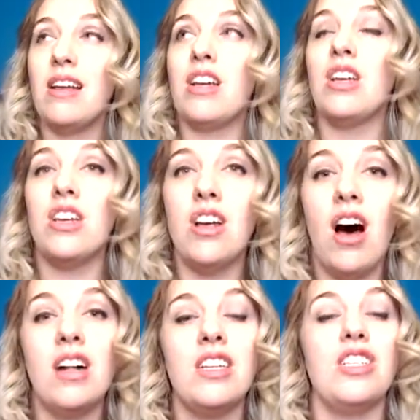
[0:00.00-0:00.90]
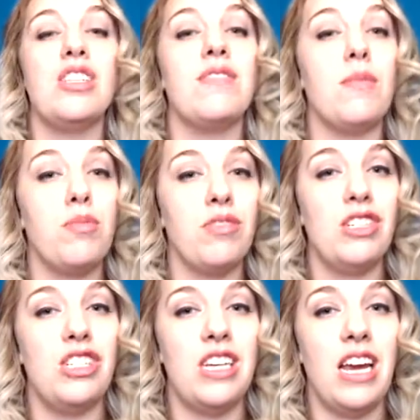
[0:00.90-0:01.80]
acknowledge, give
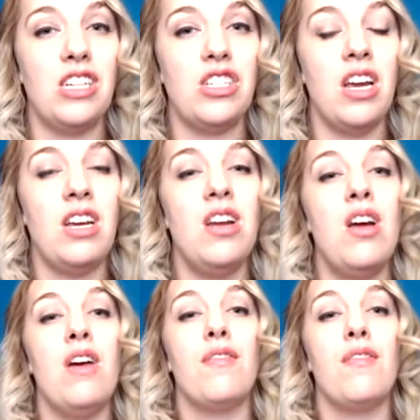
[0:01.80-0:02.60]
appreciation